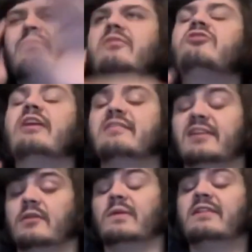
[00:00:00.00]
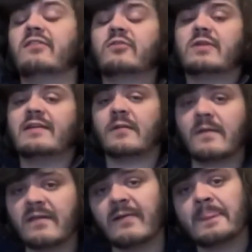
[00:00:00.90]
Gentile religious
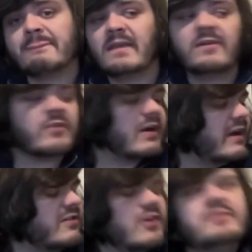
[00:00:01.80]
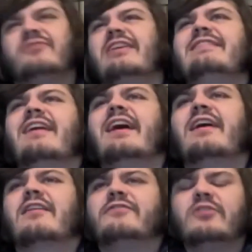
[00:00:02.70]
traditions. So I talked with Jay
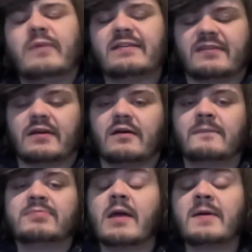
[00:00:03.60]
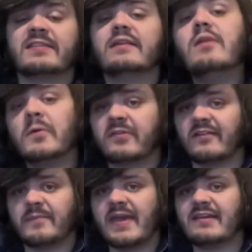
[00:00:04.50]
Dyer a few weeks ago about the notion
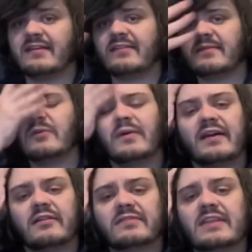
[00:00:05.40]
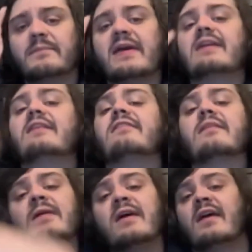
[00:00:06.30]
of paganism and why I don't think
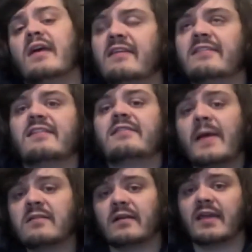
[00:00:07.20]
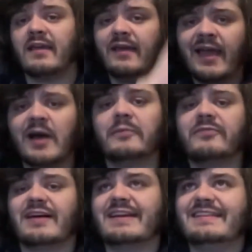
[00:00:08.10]
paganism is an especially
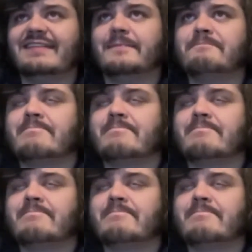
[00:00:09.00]
helpful idea.